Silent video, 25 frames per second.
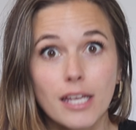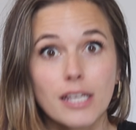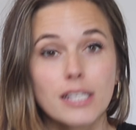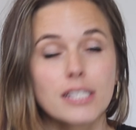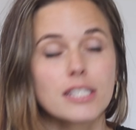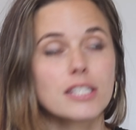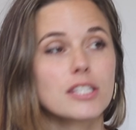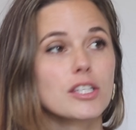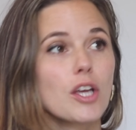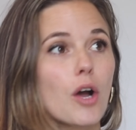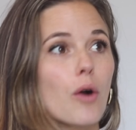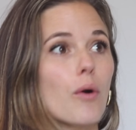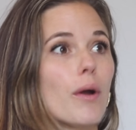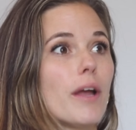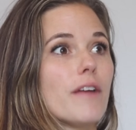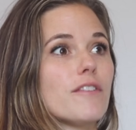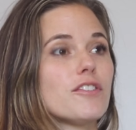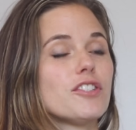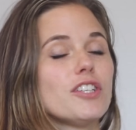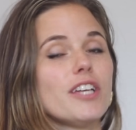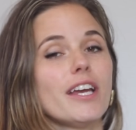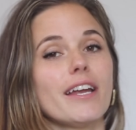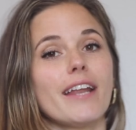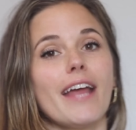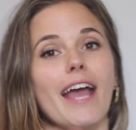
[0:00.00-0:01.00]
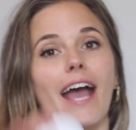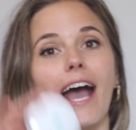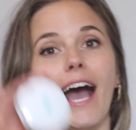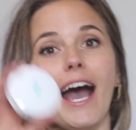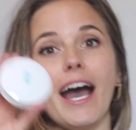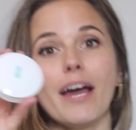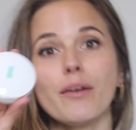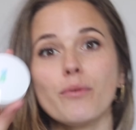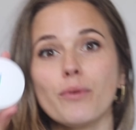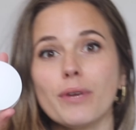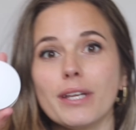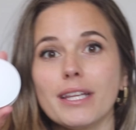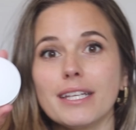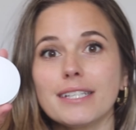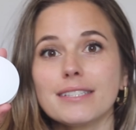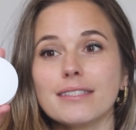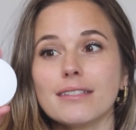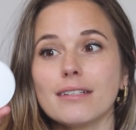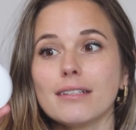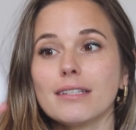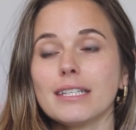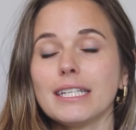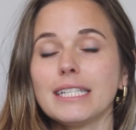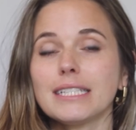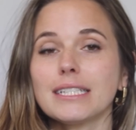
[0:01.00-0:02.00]
So, if she had had one of these
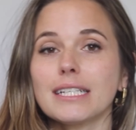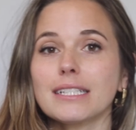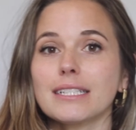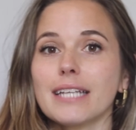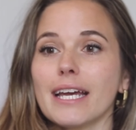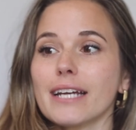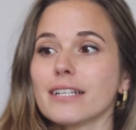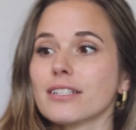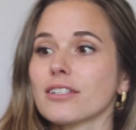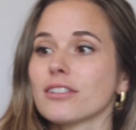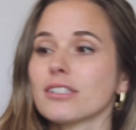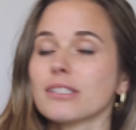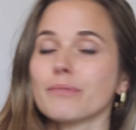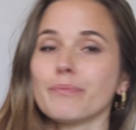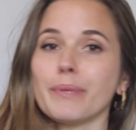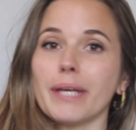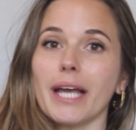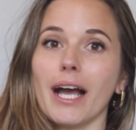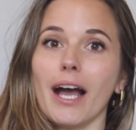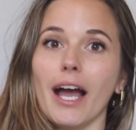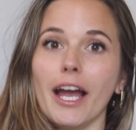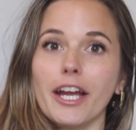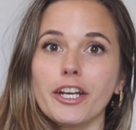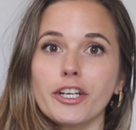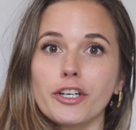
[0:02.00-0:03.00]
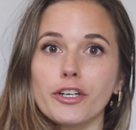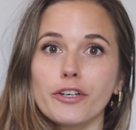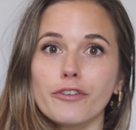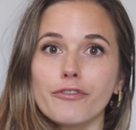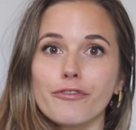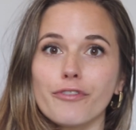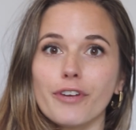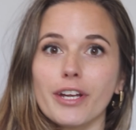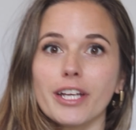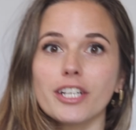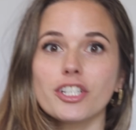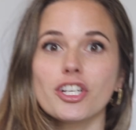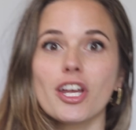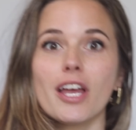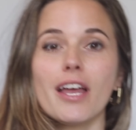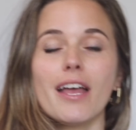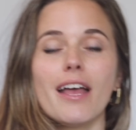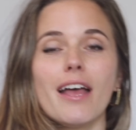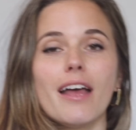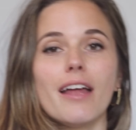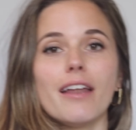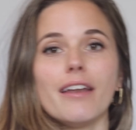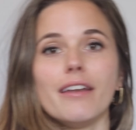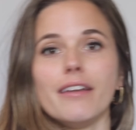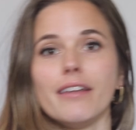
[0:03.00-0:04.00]
little leak detectors behind her fridge,
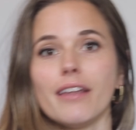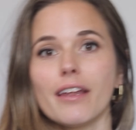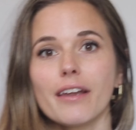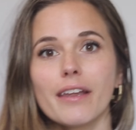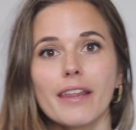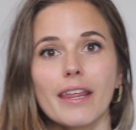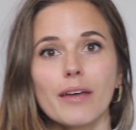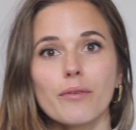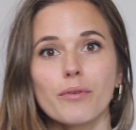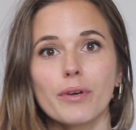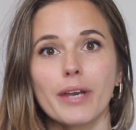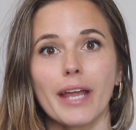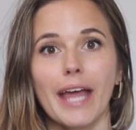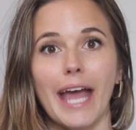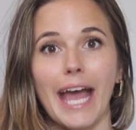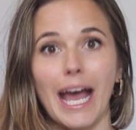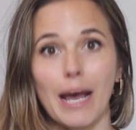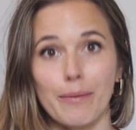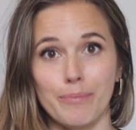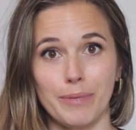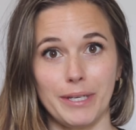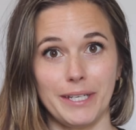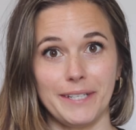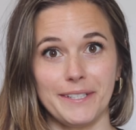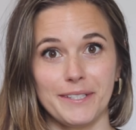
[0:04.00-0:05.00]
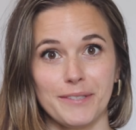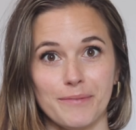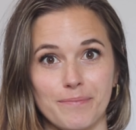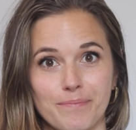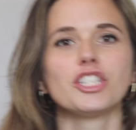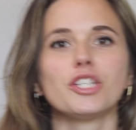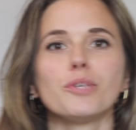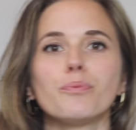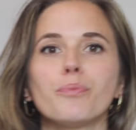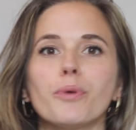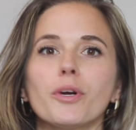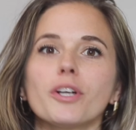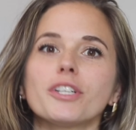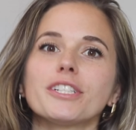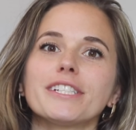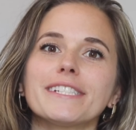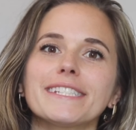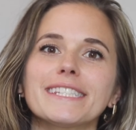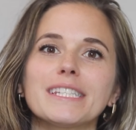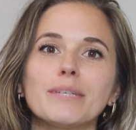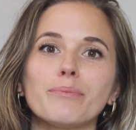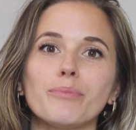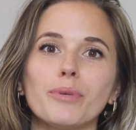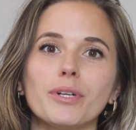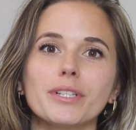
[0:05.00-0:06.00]
none of that would have happened. To purchase
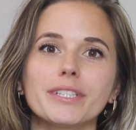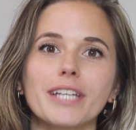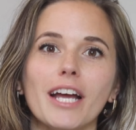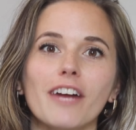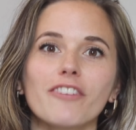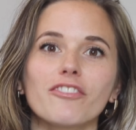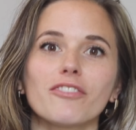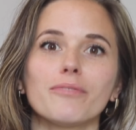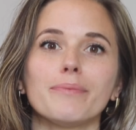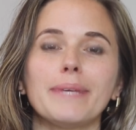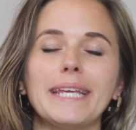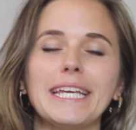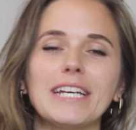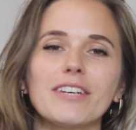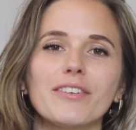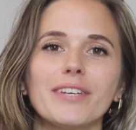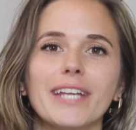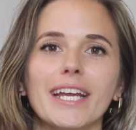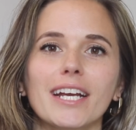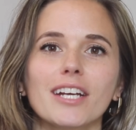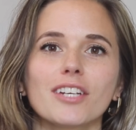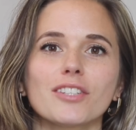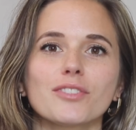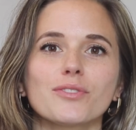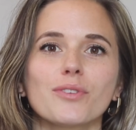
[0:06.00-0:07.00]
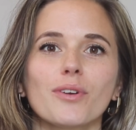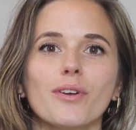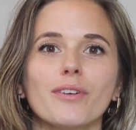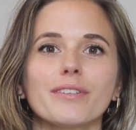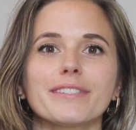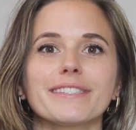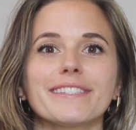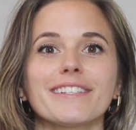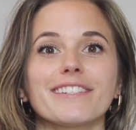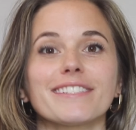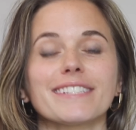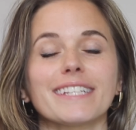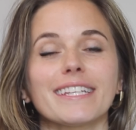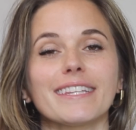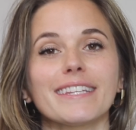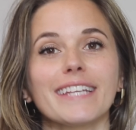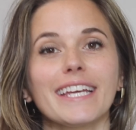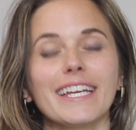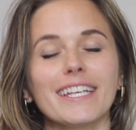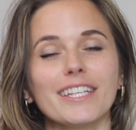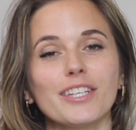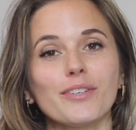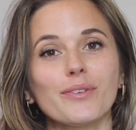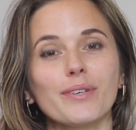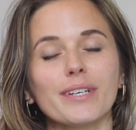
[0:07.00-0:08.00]
the Bulldog from Econet Controls, there's a
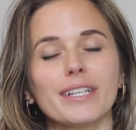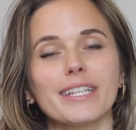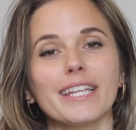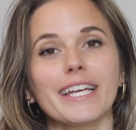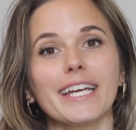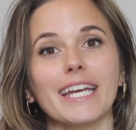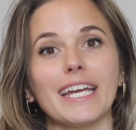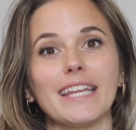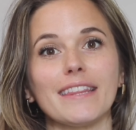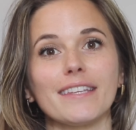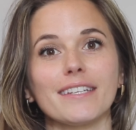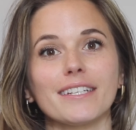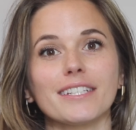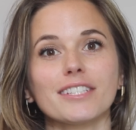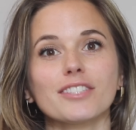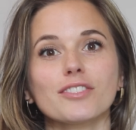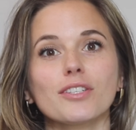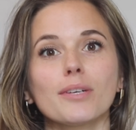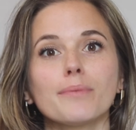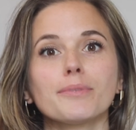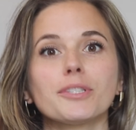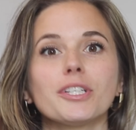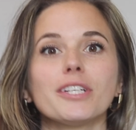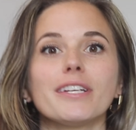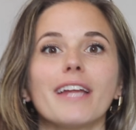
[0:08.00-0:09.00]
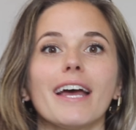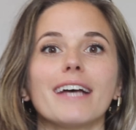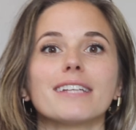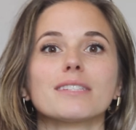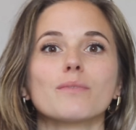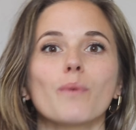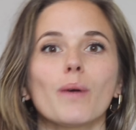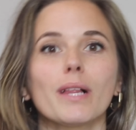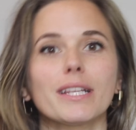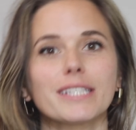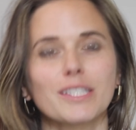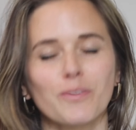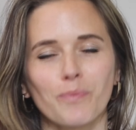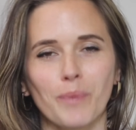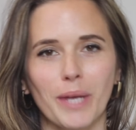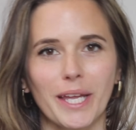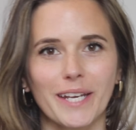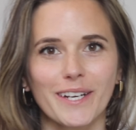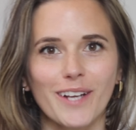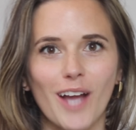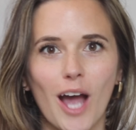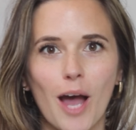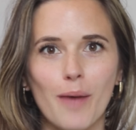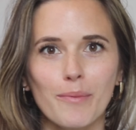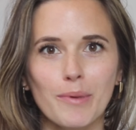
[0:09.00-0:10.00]
link you can click in the description as well as a
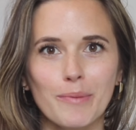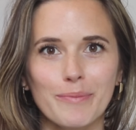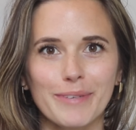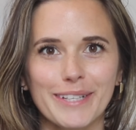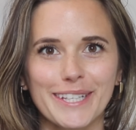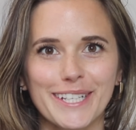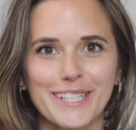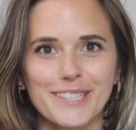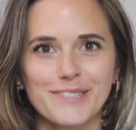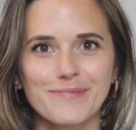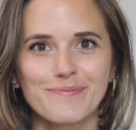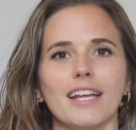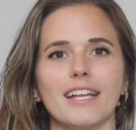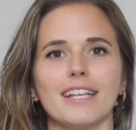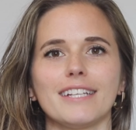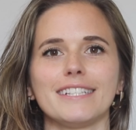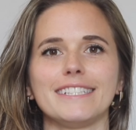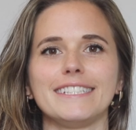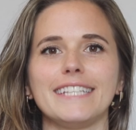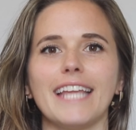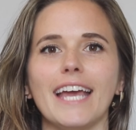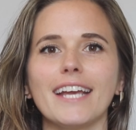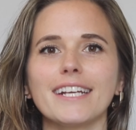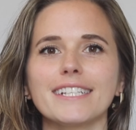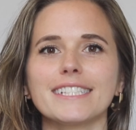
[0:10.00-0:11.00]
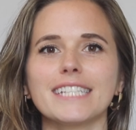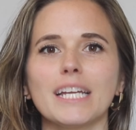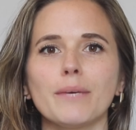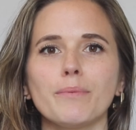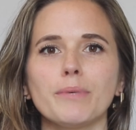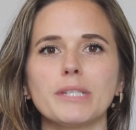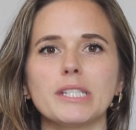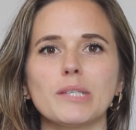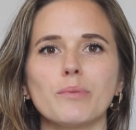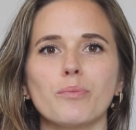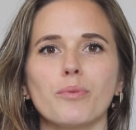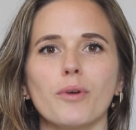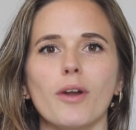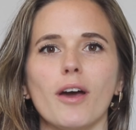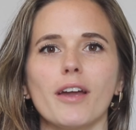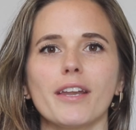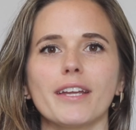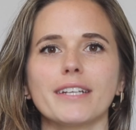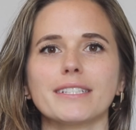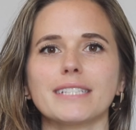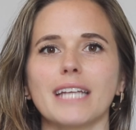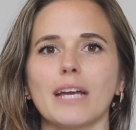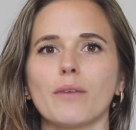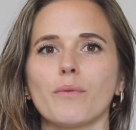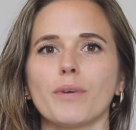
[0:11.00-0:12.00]
pinned comment below. Next up is a
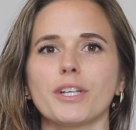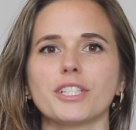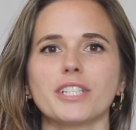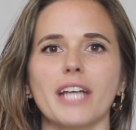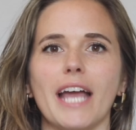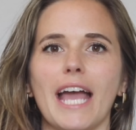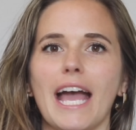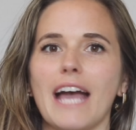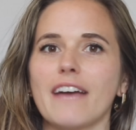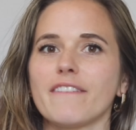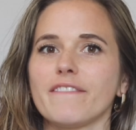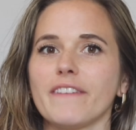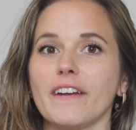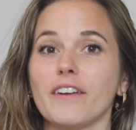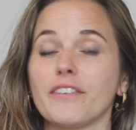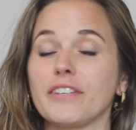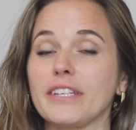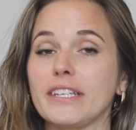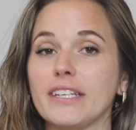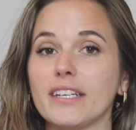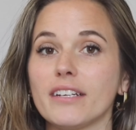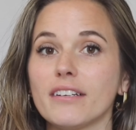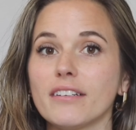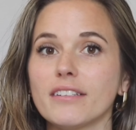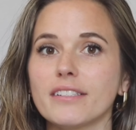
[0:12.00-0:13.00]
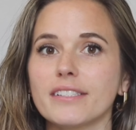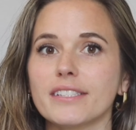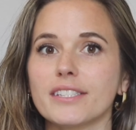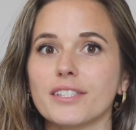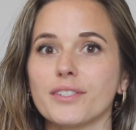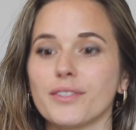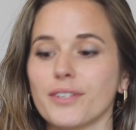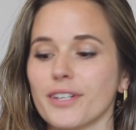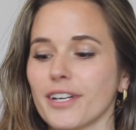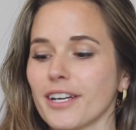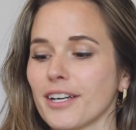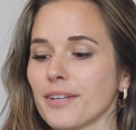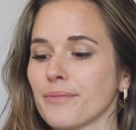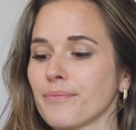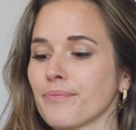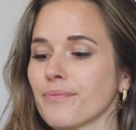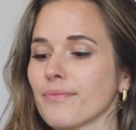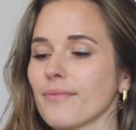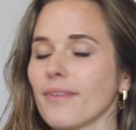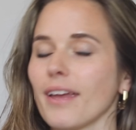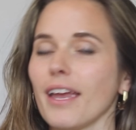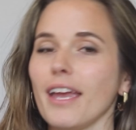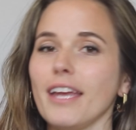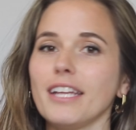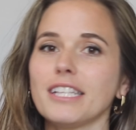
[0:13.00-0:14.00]
product I wish I had found years sooner,
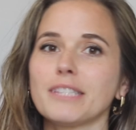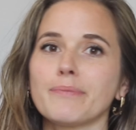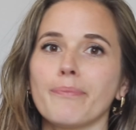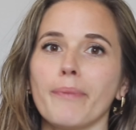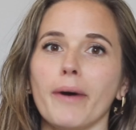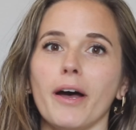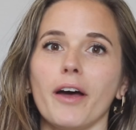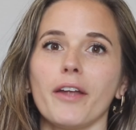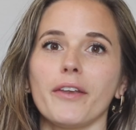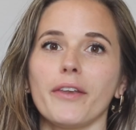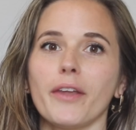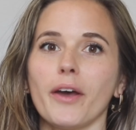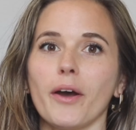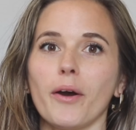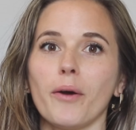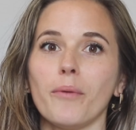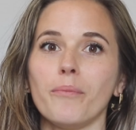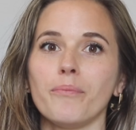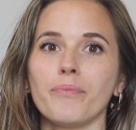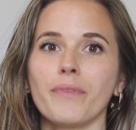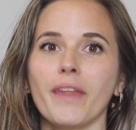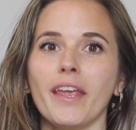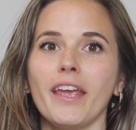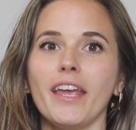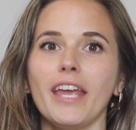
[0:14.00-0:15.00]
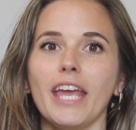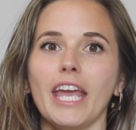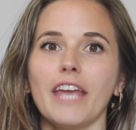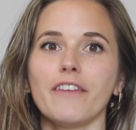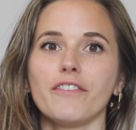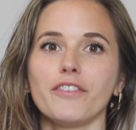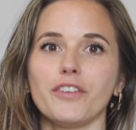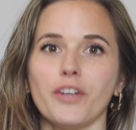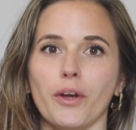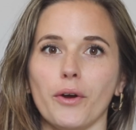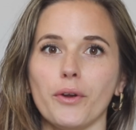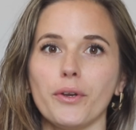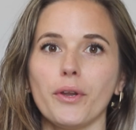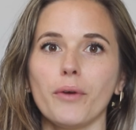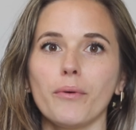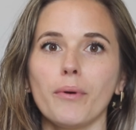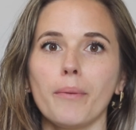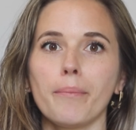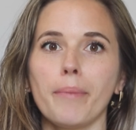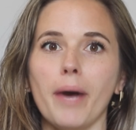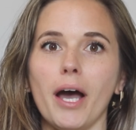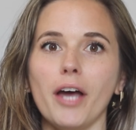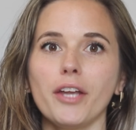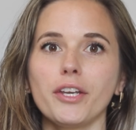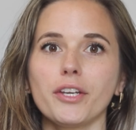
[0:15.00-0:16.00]
it's Bondo. If you don't know
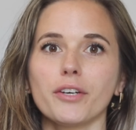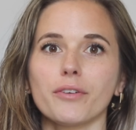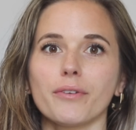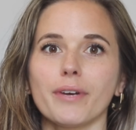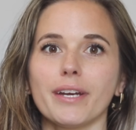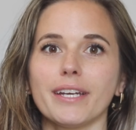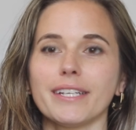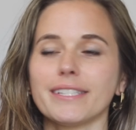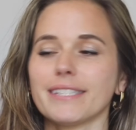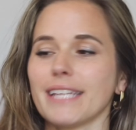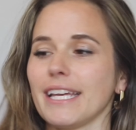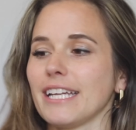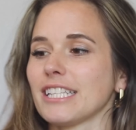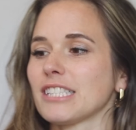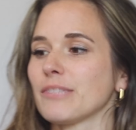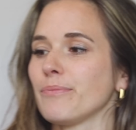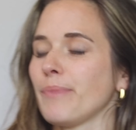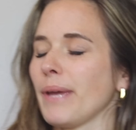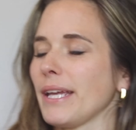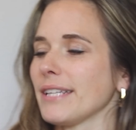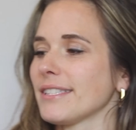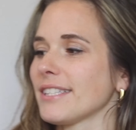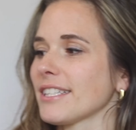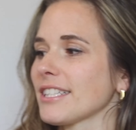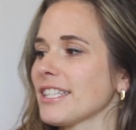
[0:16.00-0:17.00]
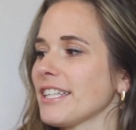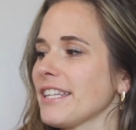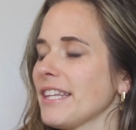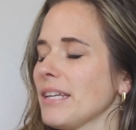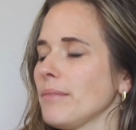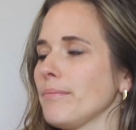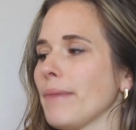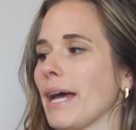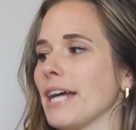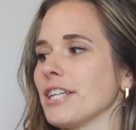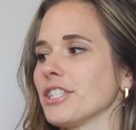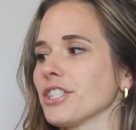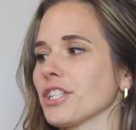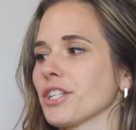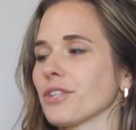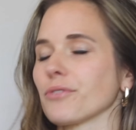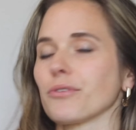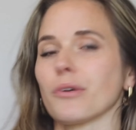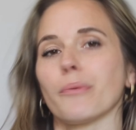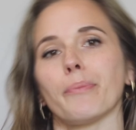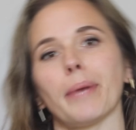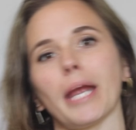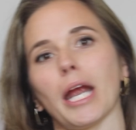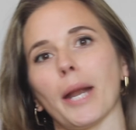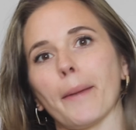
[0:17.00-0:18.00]
what Bondo is, it's basically the magical
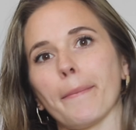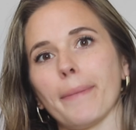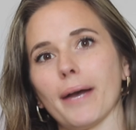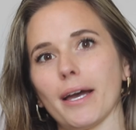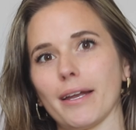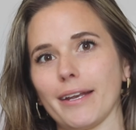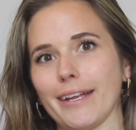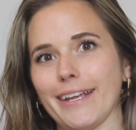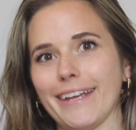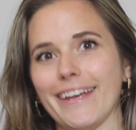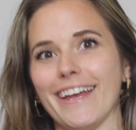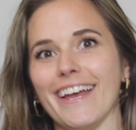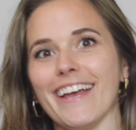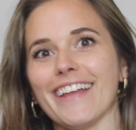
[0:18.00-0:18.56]
repair putty